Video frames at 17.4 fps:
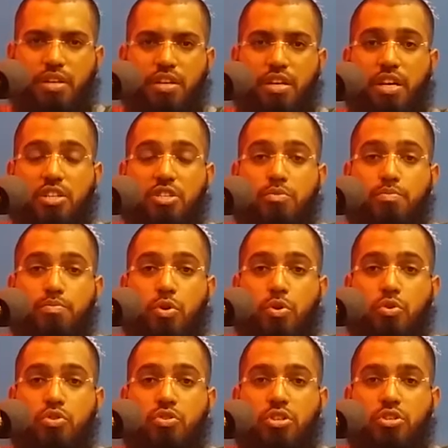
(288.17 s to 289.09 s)
the
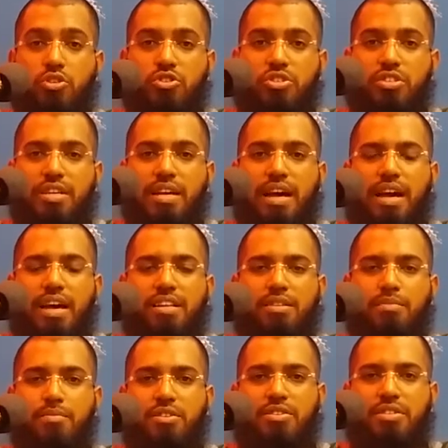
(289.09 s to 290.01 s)
Shia
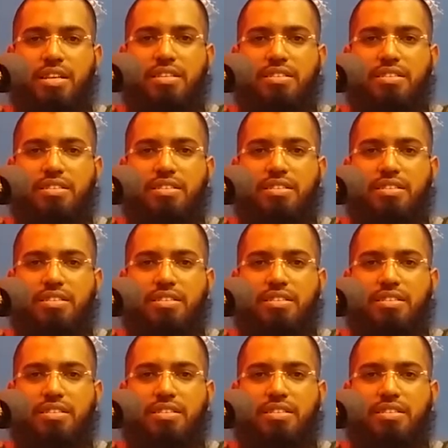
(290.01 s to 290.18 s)
elements